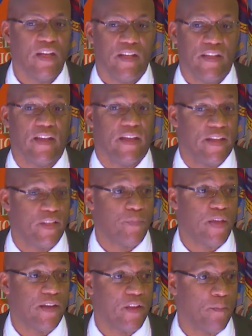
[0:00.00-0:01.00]
Yeah, and
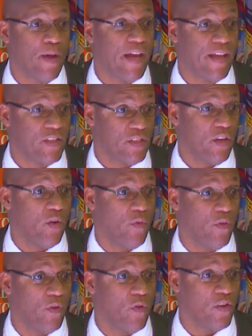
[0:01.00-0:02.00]
speaking of the bias,
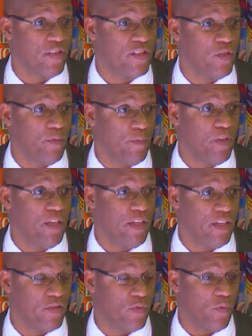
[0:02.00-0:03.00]
of course, as human
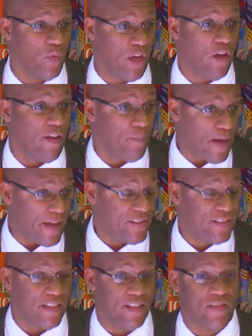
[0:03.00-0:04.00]
beings, we all have
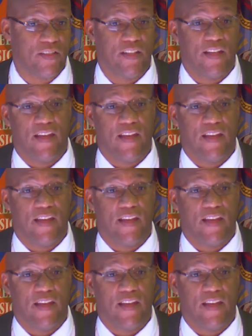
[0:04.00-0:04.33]
biases,